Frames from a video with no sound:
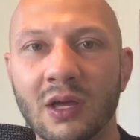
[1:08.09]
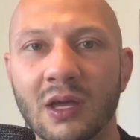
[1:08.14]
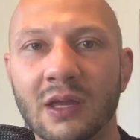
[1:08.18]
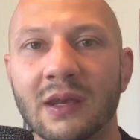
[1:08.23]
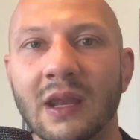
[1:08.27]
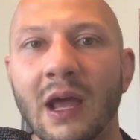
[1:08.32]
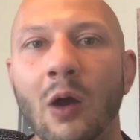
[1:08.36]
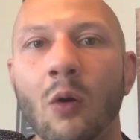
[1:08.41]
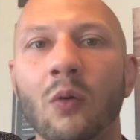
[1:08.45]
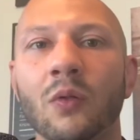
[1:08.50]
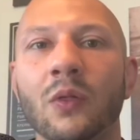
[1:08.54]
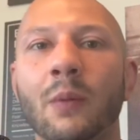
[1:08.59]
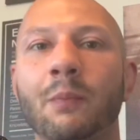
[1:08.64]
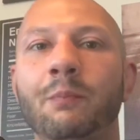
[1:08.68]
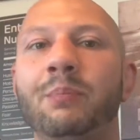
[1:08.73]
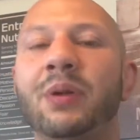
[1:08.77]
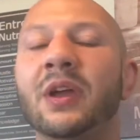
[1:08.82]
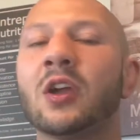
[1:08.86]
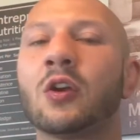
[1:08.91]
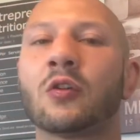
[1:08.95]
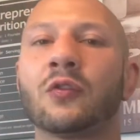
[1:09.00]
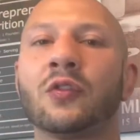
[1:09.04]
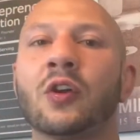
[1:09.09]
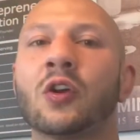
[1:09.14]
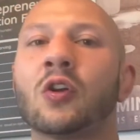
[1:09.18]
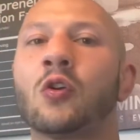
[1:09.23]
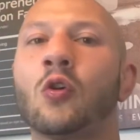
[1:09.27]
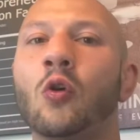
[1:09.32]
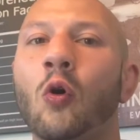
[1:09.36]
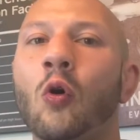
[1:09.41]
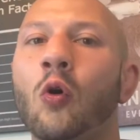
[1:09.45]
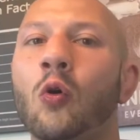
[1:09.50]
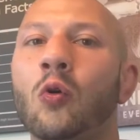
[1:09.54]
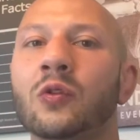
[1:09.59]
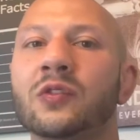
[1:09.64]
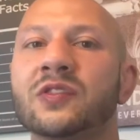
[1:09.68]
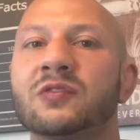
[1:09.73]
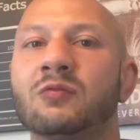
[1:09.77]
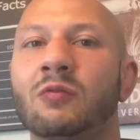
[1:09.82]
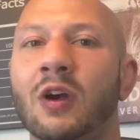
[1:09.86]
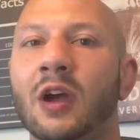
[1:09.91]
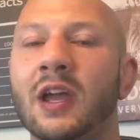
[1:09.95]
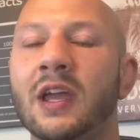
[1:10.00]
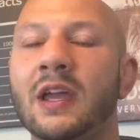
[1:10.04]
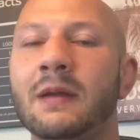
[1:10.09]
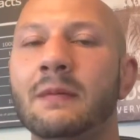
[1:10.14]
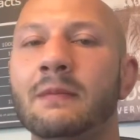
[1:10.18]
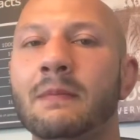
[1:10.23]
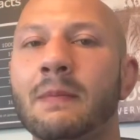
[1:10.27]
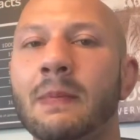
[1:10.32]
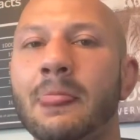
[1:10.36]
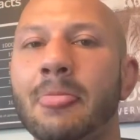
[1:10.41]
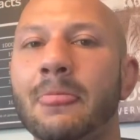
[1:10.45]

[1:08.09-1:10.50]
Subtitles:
Now, the bigger the goals, right?